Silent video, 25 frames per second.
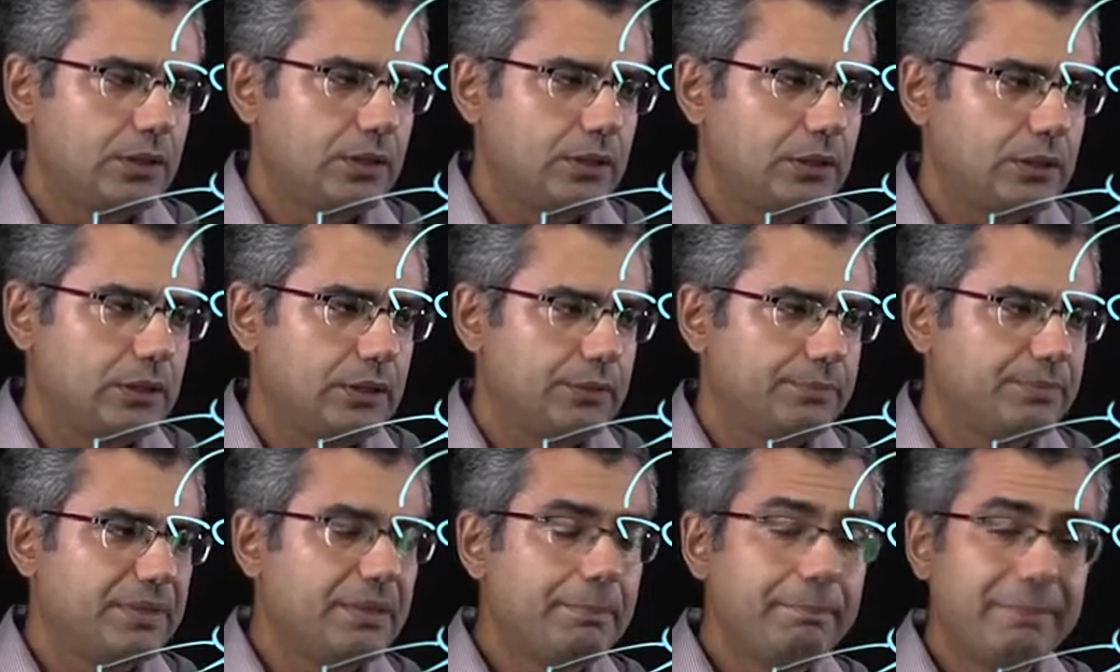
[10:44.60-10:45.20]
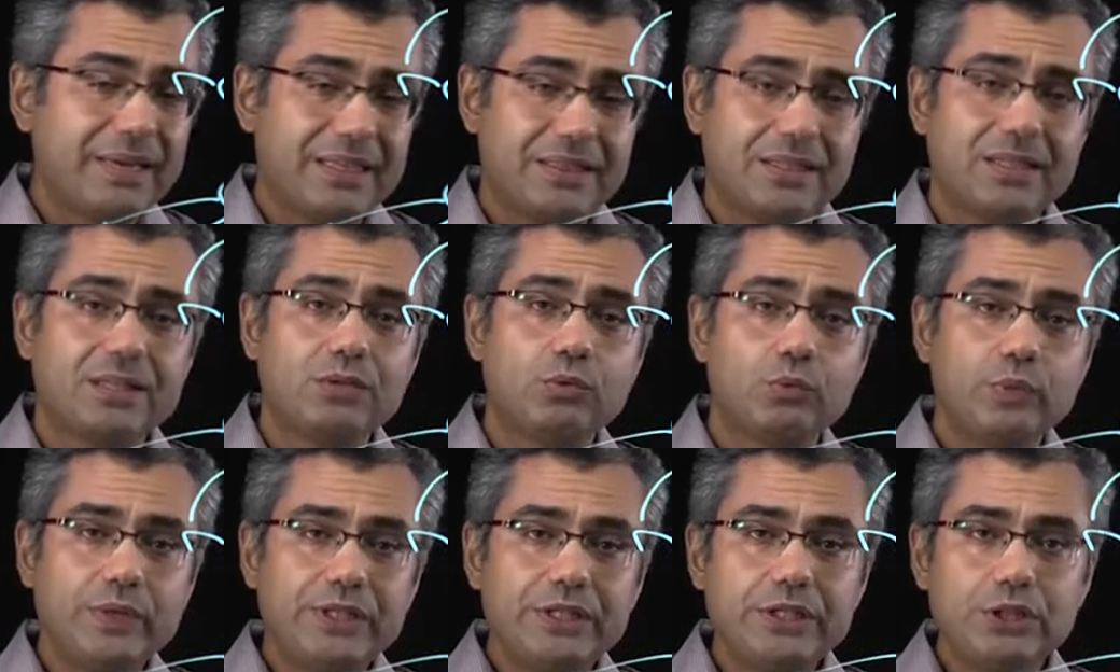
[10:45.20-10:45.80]
the
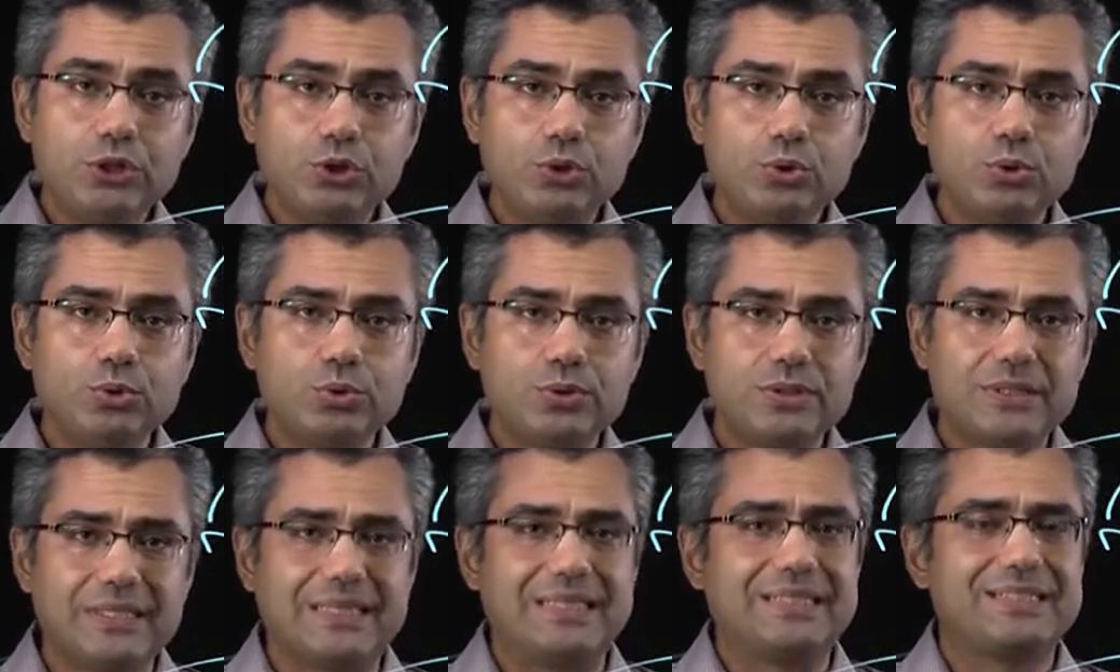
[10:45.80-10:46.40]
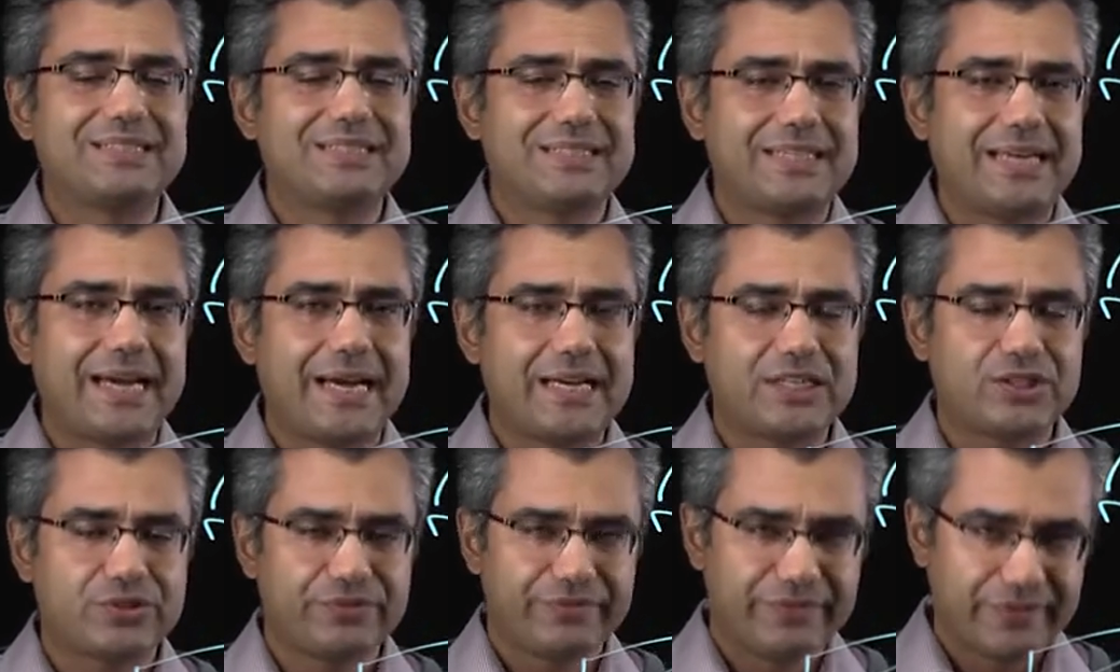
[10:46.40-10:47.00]
method we use is
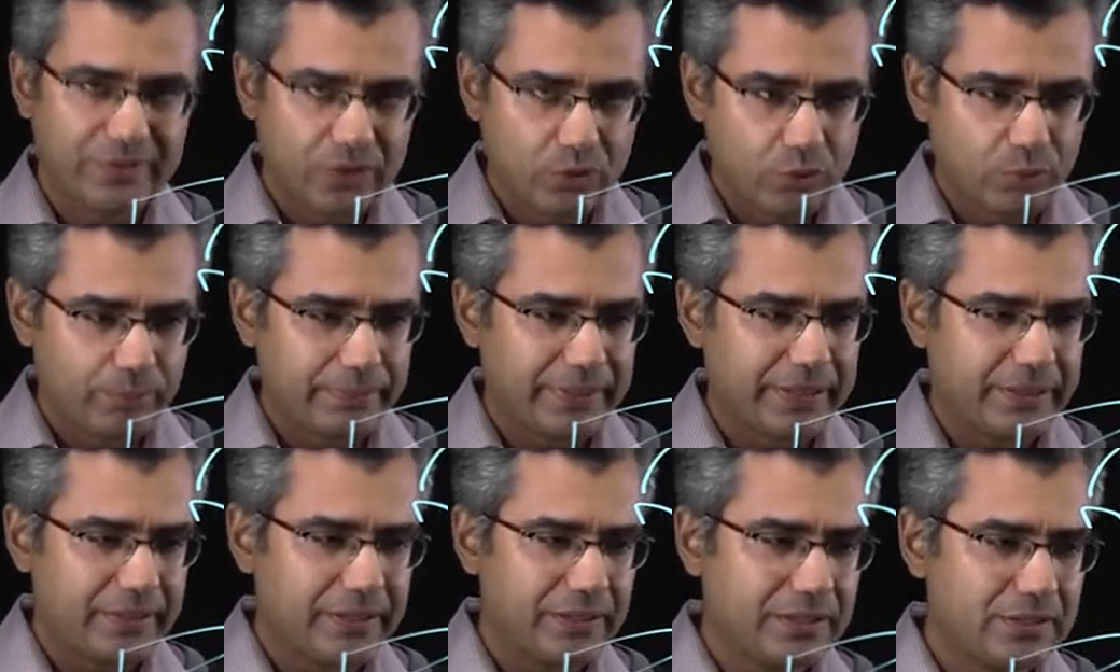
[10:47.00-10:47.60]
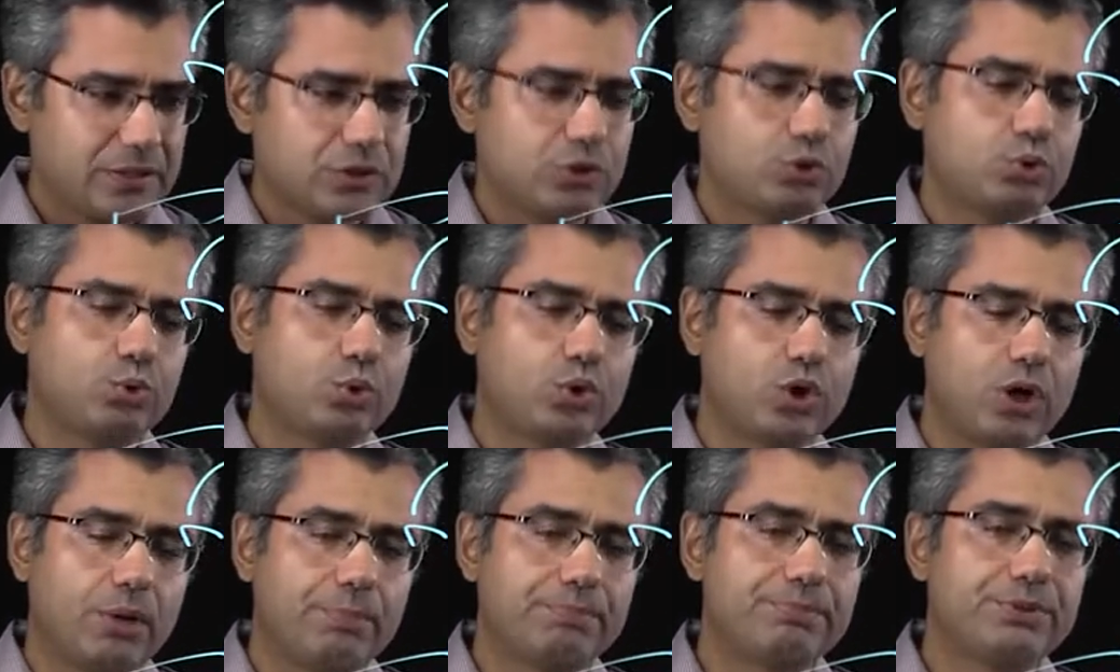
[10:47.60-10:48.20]
cash flow method to
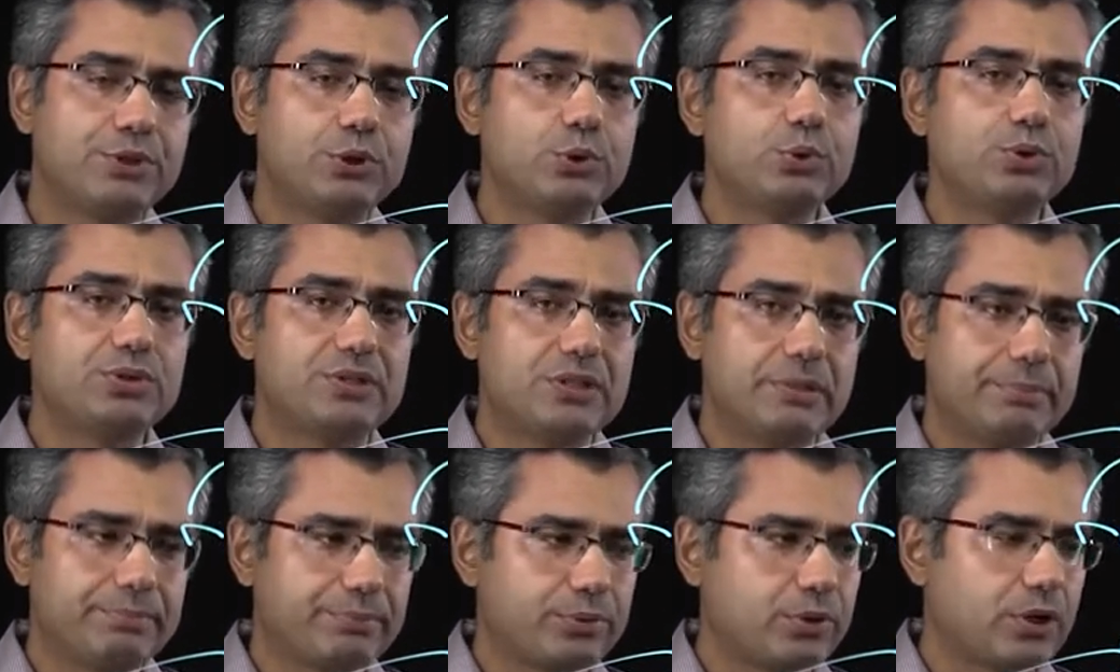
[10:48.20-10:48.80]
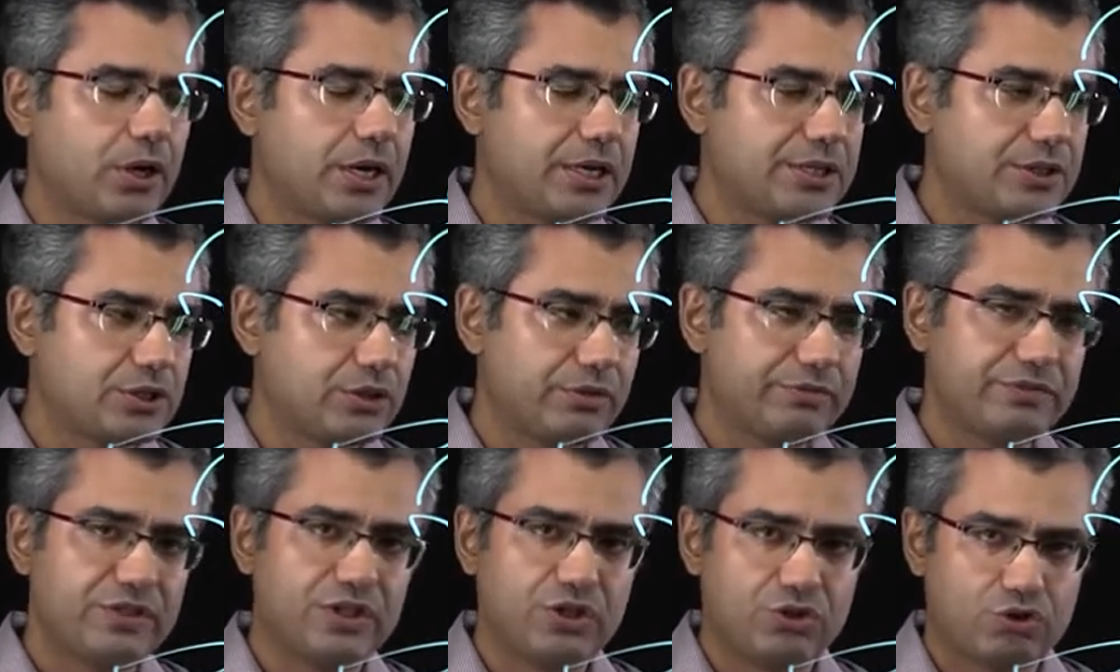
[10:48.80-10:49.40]
compute the price
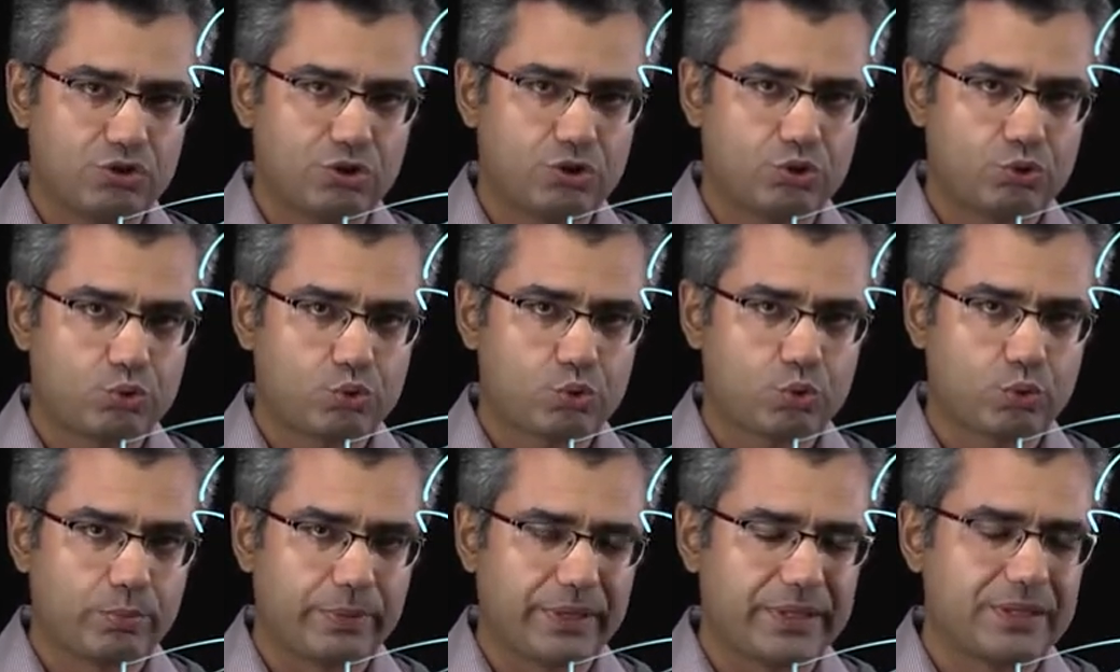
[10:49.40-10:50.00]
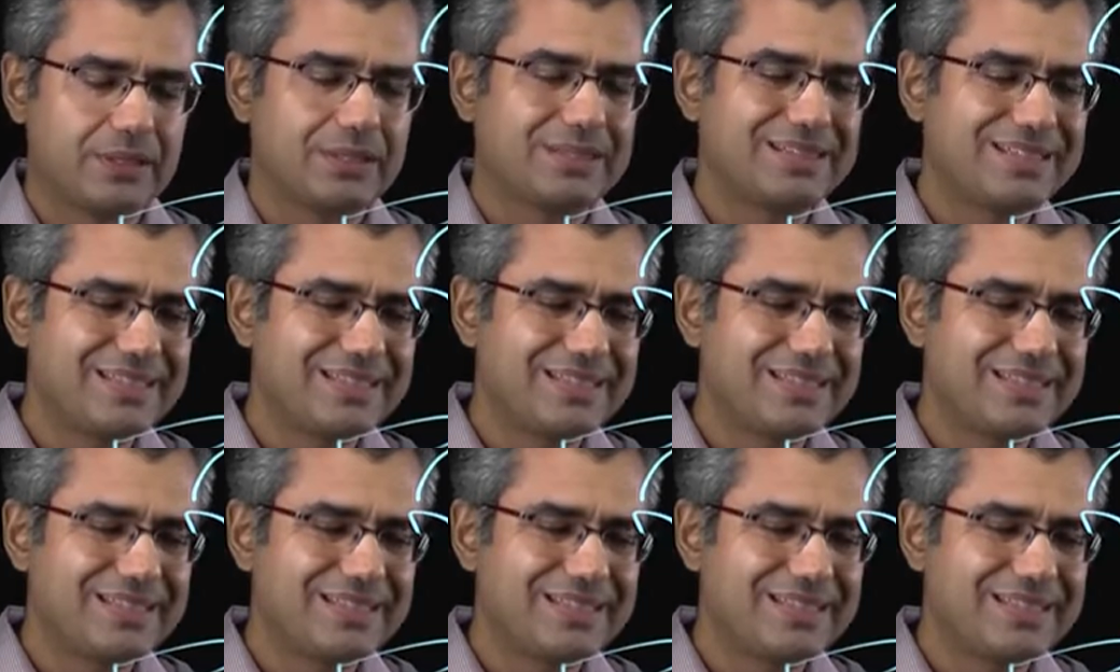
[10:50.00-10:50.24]
of this instrument.